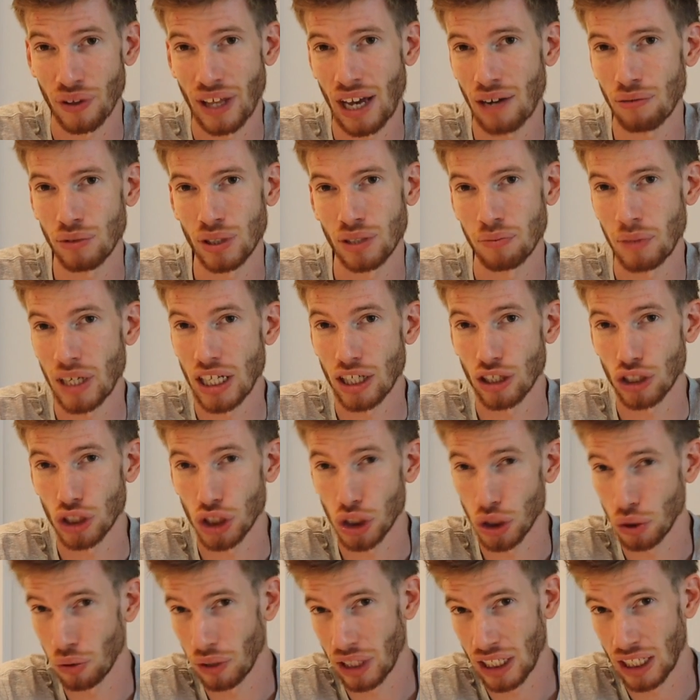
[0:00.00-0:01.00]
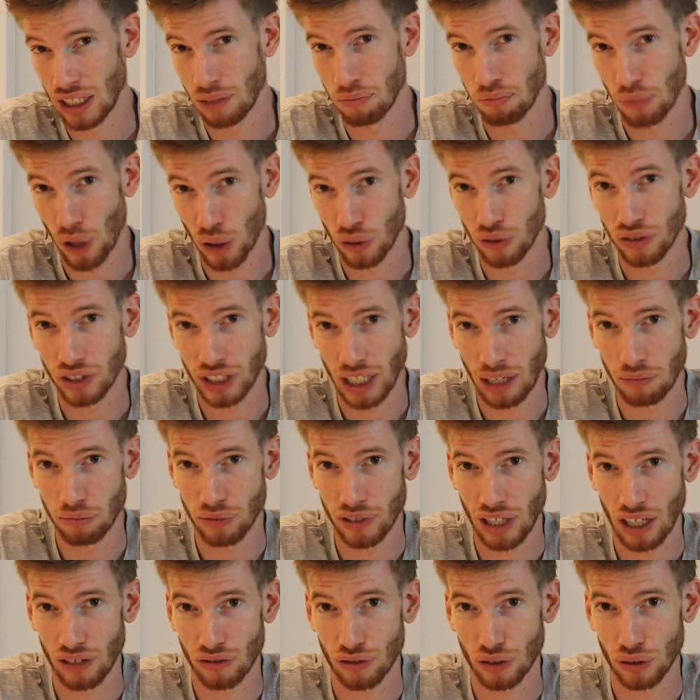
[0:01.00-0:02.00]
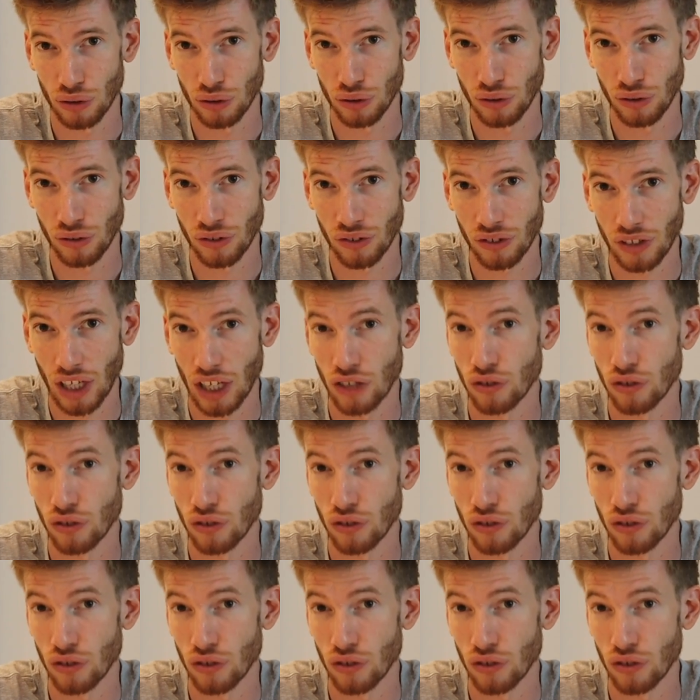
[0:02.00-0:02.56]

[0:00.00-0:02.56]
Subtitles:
That would be a shoo-in in most Gemsas schools,